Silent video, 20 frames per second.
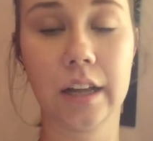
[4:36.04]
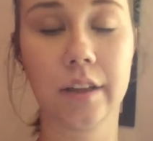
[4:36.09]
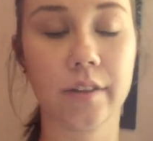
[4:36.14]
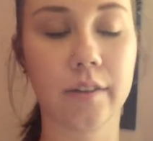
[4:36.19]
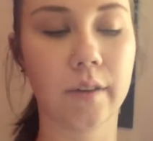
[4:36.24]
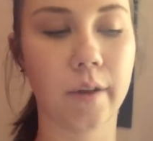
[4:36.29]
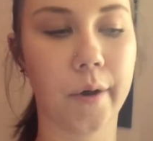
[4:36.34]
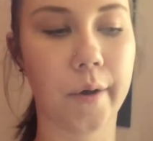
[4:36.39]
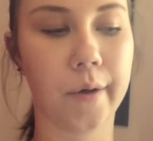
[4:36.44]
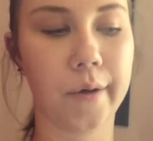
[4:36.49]

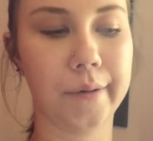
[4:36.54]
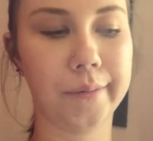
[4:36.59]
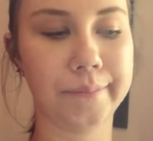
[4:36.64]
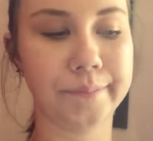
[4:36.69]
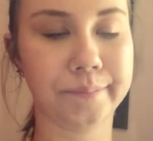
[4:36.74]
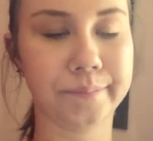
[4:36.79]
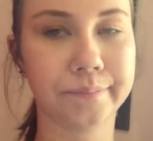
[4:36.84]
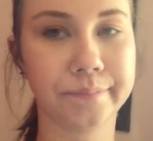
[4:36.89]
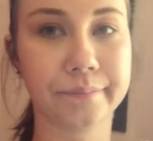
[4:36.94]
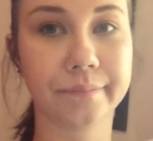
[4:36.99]
So
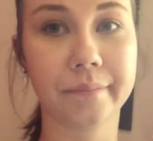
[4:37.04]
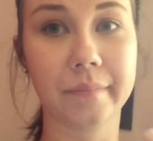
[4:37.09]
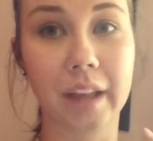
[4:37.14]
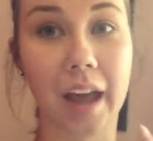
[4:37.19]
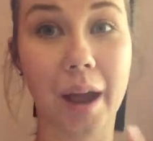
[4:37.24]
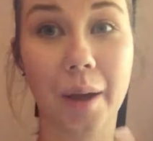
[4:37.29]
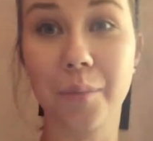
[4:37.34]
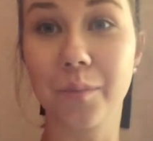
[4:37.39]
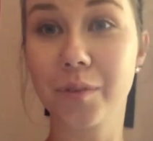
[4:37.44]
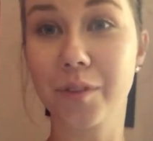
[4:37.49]

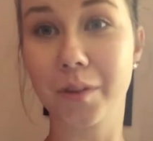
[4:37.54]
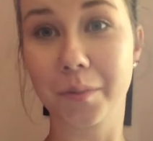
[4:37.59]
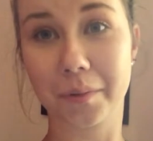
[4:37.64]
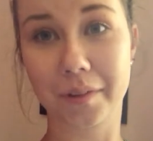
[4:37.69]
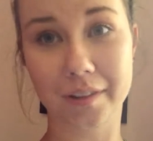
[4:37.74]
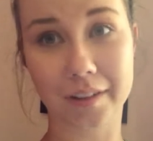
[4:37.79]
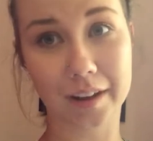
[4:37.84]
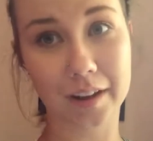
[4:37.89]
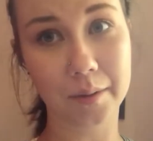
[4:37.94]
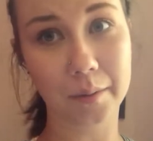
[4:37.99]
I'm super
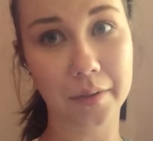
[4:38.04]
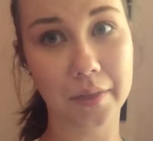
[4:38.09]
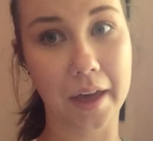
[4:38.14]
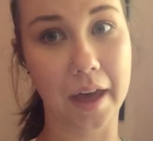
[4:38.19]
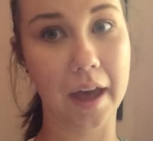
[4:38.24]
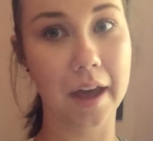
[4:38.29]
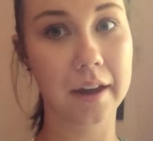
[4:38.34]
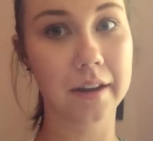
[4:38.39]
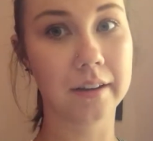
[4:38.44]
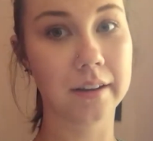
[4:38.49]
excited about
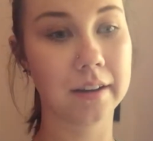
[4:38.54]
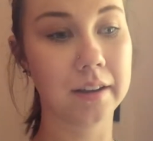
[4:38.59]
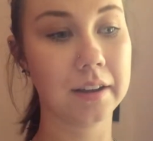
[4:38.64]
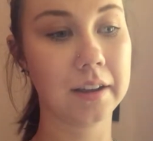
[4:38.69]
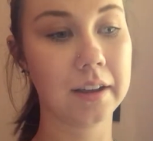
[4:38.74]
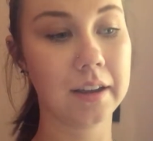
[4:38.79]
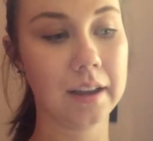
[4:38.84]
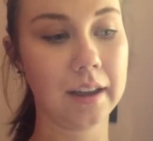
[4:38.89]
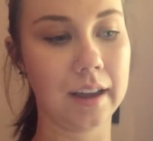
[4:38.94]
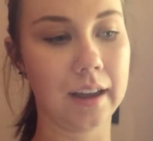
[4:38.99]
that.
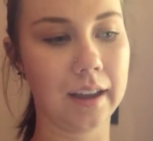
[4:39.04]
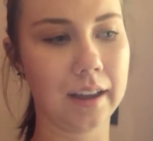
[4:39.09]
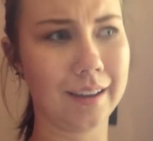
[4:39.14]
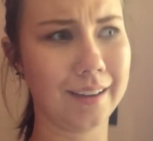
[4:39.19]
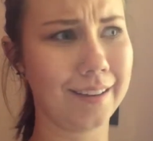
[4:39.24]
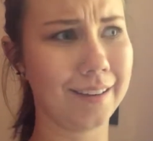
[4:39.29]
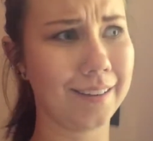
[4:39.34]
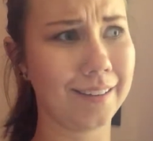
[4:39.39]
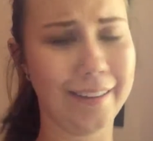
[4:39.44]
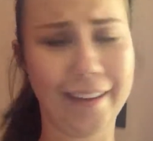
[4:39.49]

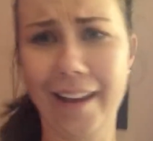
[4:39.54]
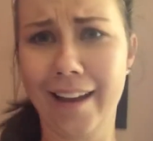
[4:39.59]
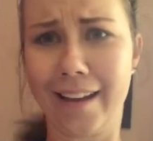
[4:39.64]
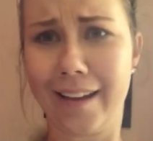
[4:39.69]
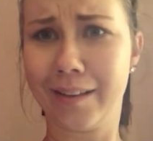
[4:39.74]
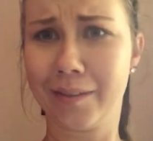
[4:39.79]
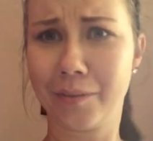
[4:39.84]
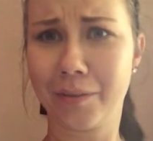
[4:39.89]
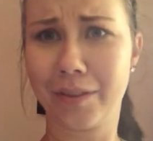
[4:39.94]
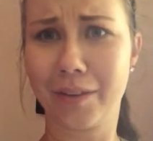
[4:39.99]
And yeah,
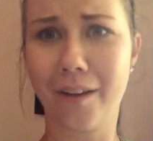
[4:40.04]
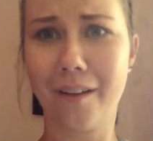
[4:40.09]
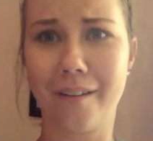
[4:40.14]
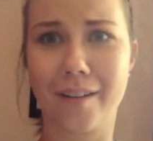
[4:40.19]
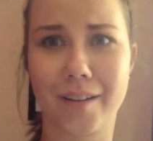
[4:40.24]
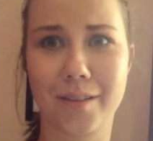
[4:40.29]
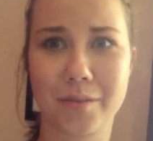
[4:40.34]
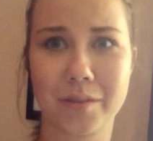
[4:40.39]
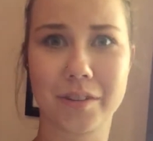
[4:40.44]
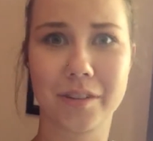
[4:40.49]
it's with
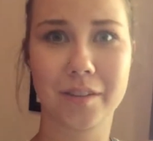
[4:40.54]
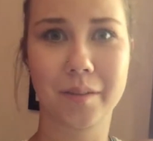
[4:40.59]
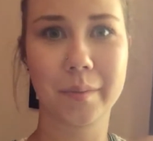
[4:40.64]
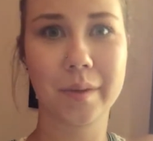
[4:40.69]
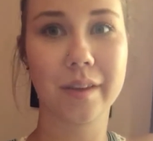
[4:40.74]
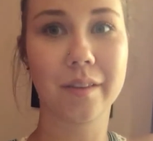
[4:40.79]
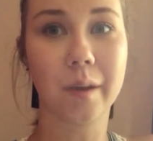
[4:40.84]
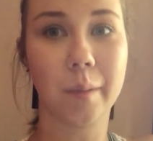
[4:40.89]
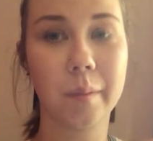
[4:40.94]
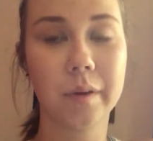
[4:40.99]
dogs, which is gonna
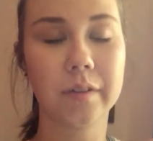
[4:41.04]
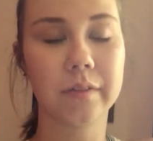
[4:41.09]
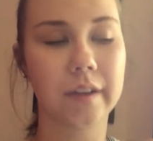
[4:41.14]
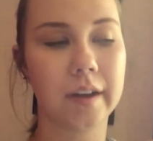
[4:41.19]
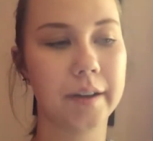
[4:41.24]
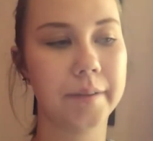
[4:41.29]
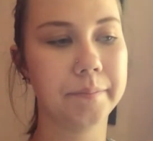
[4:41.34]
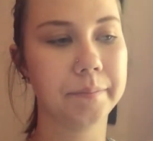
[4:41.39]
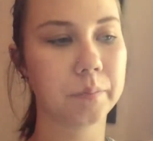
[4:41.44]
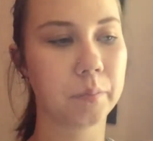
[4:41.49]
be so much
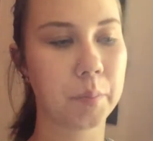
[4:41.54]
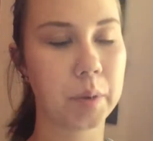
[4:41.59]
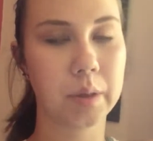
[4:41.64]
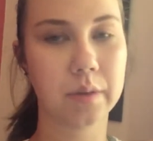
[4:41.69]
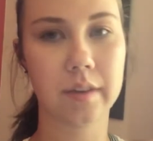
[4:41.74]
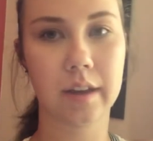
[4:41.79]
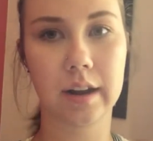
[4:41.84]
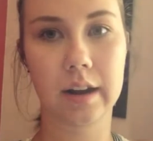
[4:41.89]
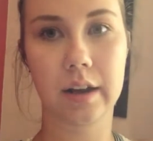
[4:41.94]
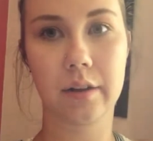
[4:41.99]
fun. But
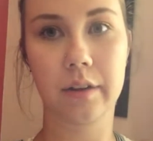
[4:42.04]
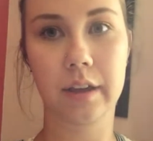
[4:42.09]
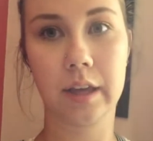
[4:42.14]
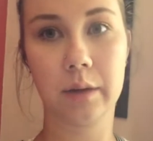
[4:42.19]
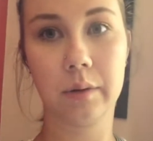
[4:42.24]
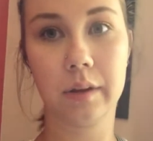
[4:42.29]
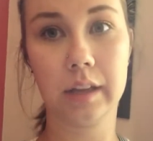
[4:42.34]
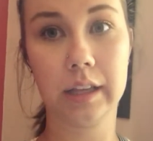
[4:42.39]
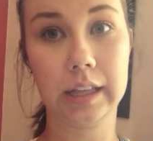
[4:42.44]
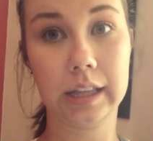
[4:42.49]
he's saying how
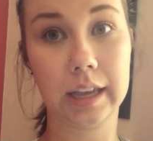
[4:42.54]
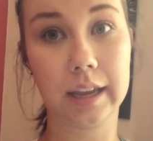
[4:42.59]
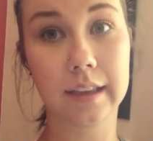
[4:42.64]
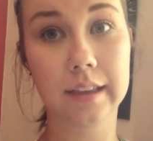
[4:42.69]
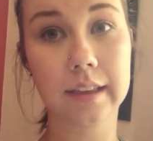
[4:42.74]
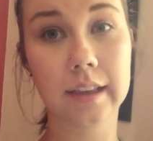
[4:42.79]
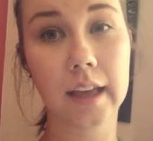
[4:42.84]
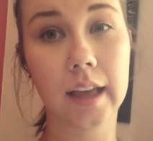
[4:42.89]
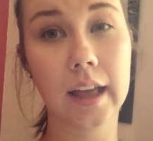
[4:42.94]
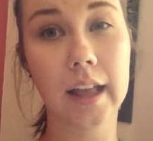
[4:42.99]
he really
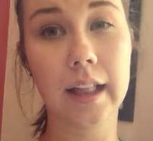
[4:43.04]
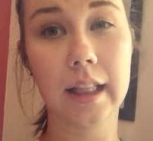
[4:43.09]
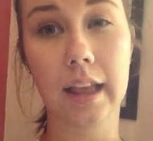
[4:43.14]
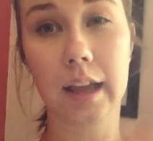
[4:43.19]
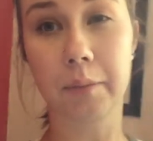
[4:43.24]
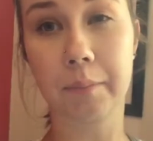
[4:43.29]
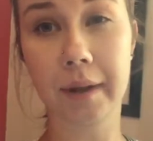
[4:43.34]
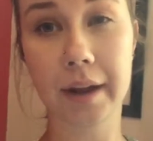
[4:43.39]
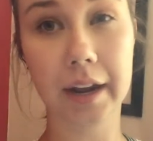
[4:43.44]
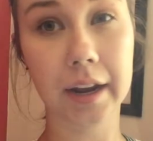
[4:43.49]
likes
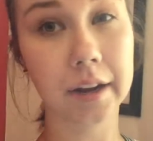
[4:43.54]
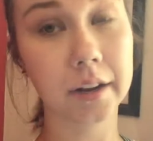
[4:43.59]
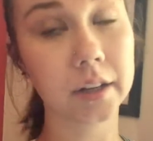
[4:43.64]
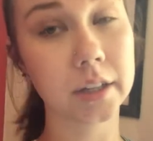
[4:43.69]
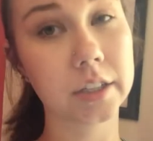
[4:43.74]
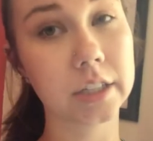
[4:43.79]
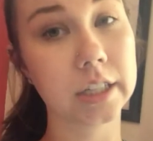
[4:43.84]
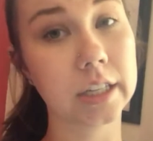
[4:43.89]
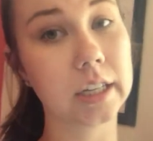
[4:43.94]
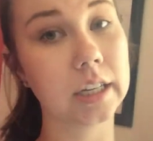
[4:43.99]
like my
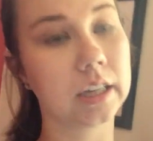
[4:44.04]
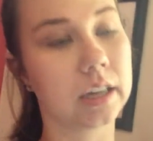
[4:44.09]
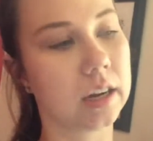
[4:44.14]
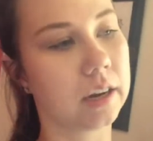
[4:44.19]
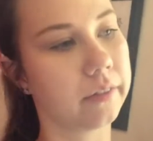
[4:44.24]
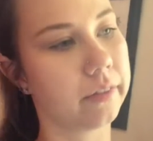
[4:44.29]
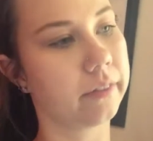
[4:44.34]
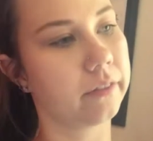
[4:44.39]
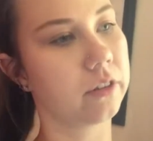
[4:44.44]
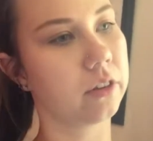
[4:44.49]
energy
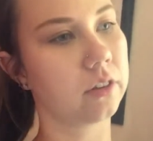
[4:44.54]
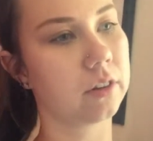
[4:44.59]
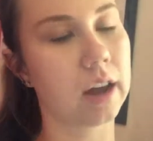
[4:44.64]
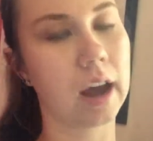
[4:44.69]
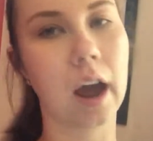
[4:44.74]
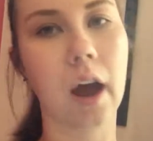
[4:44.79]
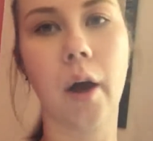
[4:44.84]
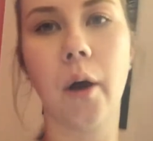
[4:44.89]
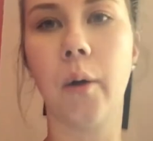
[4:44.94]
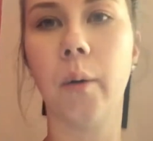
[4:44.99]
and just
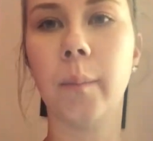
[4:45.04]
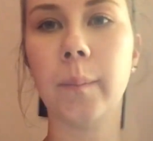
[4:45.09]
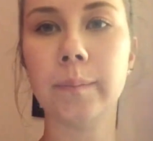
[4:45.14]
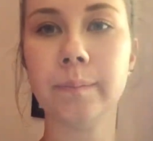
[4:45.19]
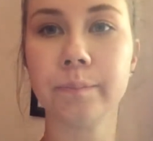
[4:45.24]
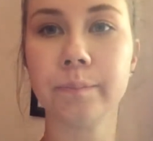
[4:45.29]
how